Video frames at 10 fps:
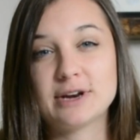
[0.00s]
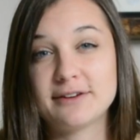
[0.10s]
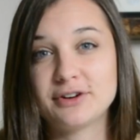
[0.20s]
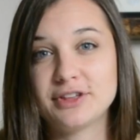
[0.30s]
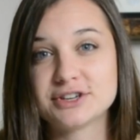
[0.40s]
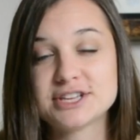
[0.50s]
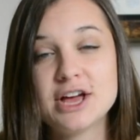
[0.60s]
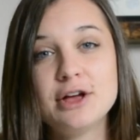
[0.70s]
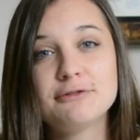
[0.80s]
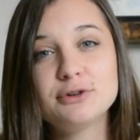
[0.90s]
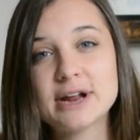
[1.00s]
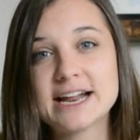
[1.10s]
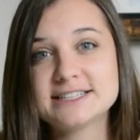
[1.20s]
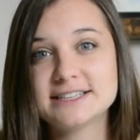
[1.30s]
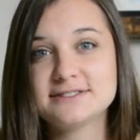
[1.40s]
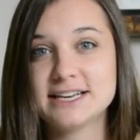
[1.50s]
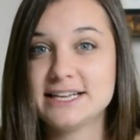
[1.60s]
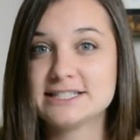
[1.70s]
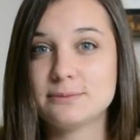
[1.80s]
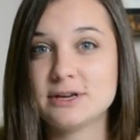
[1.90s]
whenever there's food additives that
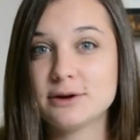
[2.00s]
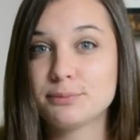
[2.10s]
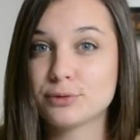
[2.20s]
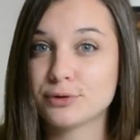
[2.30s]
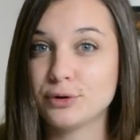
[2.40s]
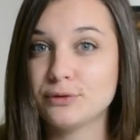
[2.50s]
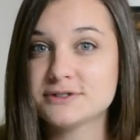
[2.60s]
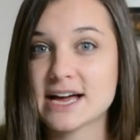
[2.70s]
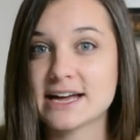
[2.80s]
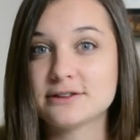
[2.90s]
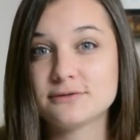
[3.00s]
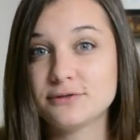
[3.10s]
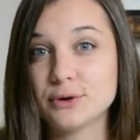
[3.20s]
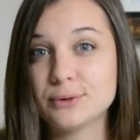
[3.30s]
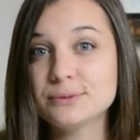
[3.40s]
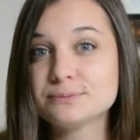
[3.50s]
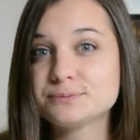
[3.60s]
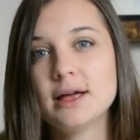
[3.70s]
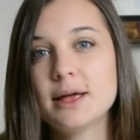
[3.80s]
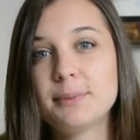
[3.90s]
need to be approved to add in food.
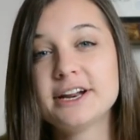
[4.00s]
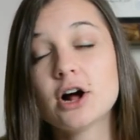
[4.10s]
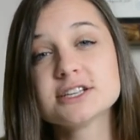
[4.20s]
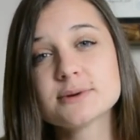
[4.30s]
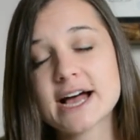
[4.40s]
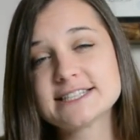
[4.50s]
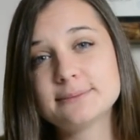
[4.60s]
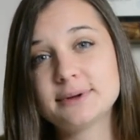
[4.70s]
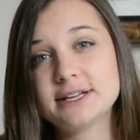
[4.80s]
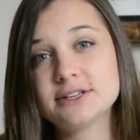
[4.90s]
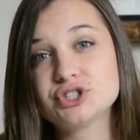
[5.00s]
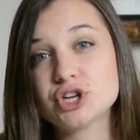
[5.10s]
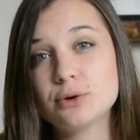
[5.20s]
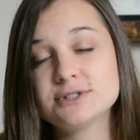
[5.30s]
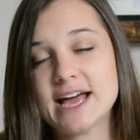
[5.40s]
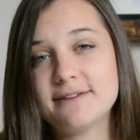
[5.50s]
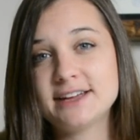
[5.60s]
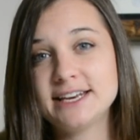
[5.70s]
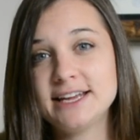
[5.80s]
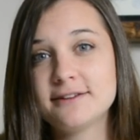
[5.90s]
But it also hasn't been shown to have
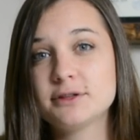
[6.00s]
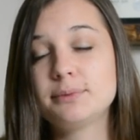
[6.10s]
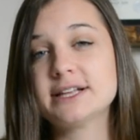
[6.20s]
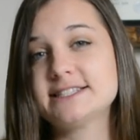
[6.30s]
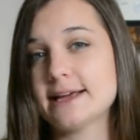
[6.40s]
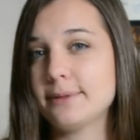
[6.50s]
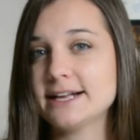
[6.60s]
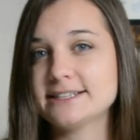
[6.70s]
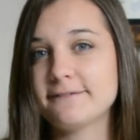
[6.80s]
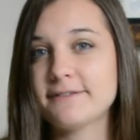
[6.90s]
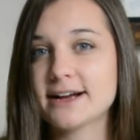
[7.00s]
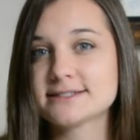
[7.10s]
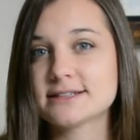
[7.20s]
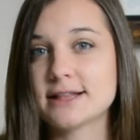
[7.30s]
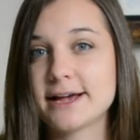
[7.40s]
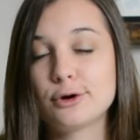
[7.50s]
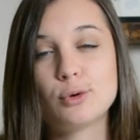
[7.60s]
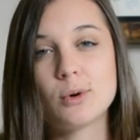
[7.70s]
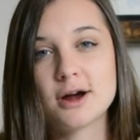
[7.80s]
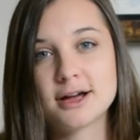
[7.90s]
any of the blood stabilizing effects like
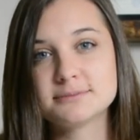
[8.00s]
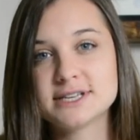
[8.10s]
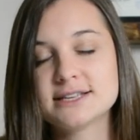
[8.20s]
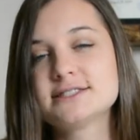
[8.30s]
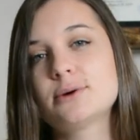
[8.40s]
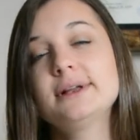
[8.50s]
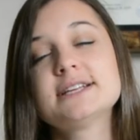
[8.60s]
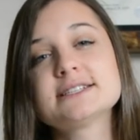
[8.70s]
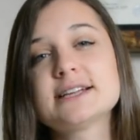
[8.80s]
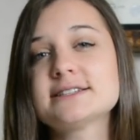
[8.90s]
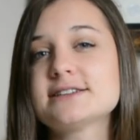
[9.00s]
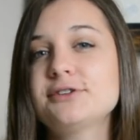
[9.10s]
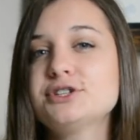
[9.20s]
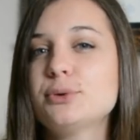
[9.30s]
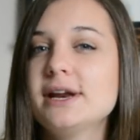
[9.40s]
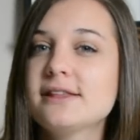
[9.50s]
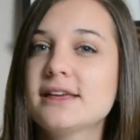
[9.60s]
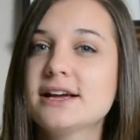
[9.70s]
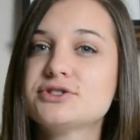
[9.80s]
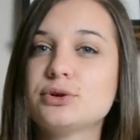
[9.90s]
guar gum does, so it doesn't necessarily do
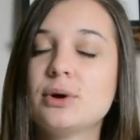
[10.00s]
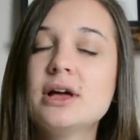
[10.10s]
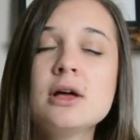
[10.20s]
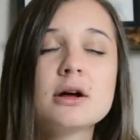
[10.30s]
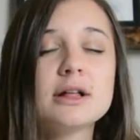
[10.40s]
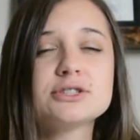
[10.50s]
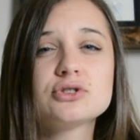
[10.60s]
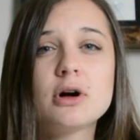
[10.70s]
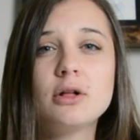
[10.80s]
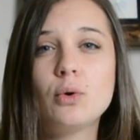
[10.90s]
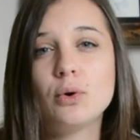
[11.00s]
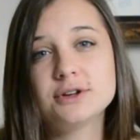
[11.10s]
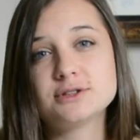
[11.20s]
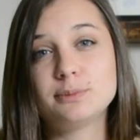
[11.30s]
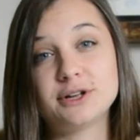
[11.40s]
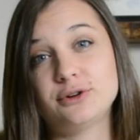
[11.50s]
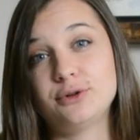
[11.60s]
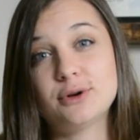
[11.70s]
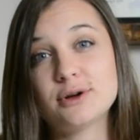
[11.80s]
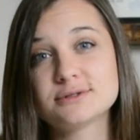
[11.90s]
anything to cholesterol or to blood
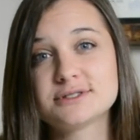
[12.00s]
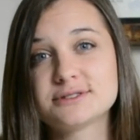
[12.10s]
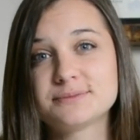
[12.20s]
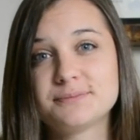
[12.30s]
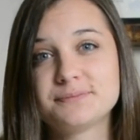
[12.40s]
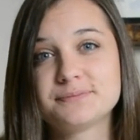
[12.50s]
glucose.